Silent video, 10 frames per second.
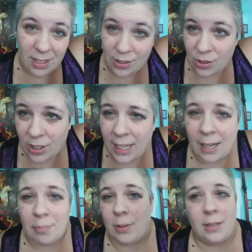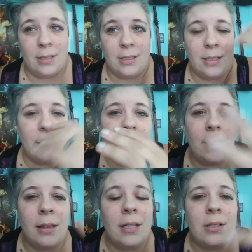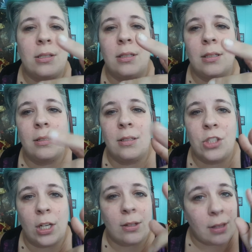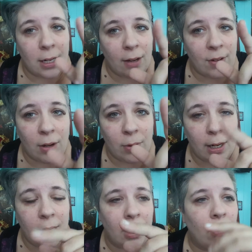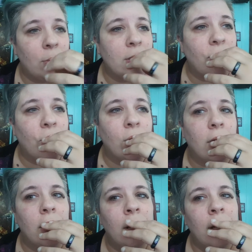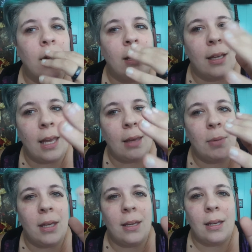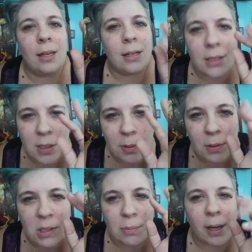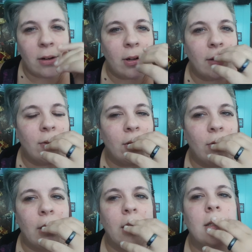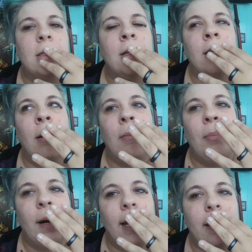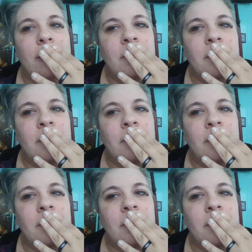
things on it, because this channel that I've got right now was for gaming and a smattering of other things, but